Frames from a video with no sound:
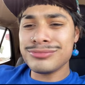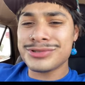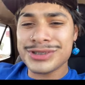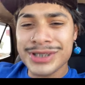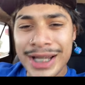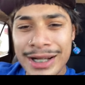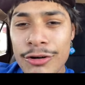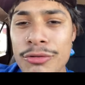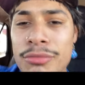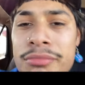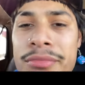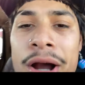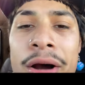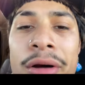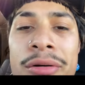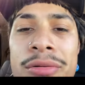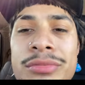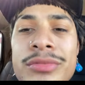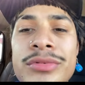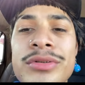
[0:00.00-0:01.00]
check them
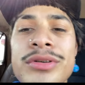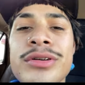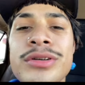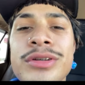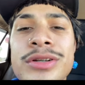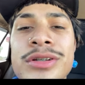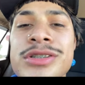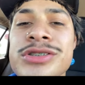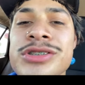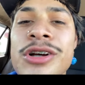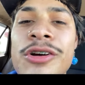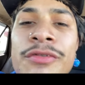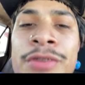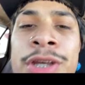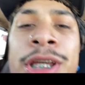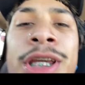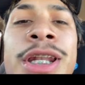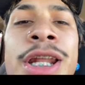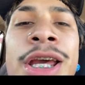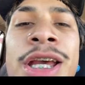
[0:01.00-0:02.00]
out your
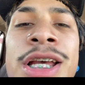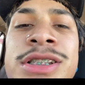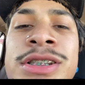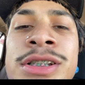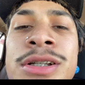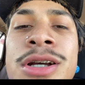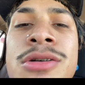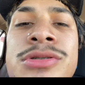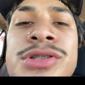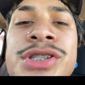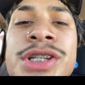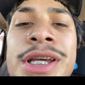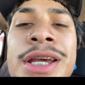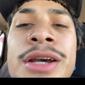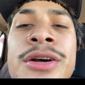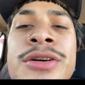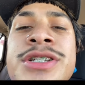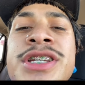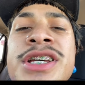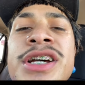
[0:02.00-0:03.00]
vegan ass and go to
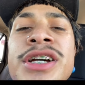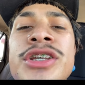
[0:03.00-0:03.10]
Hell yeah,